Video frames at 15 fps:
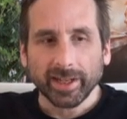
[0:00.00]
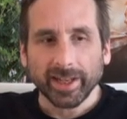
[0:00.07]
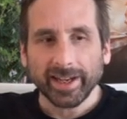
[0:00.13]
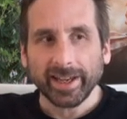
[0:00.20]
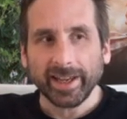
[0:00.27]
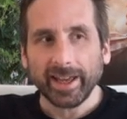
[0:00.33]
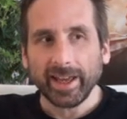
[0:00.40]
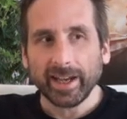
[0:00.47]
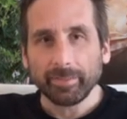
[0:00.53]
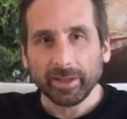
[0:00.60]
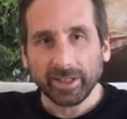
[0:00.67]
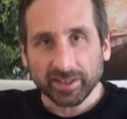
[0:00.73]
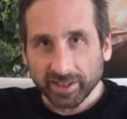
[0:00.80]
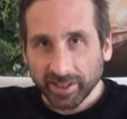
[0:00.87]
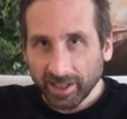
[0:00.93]
getting
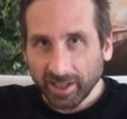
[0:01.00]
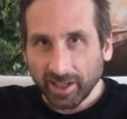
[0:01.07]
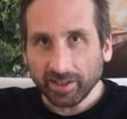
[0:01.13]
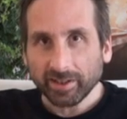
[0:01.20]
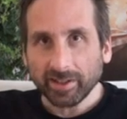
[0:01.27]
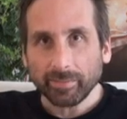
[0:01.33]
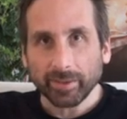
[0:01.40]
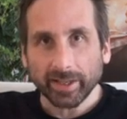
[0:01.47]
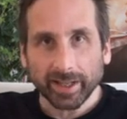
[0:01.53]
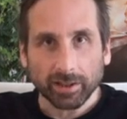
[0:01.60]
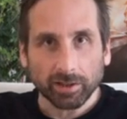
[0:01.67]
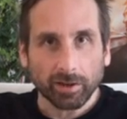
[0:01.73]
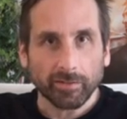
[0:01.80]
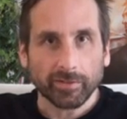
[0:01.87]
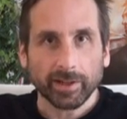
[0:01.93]
enemies to get on them and get
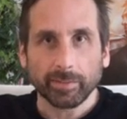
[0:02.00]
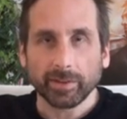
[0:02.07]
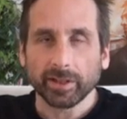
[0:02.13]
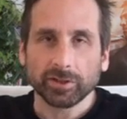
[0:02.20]
off them,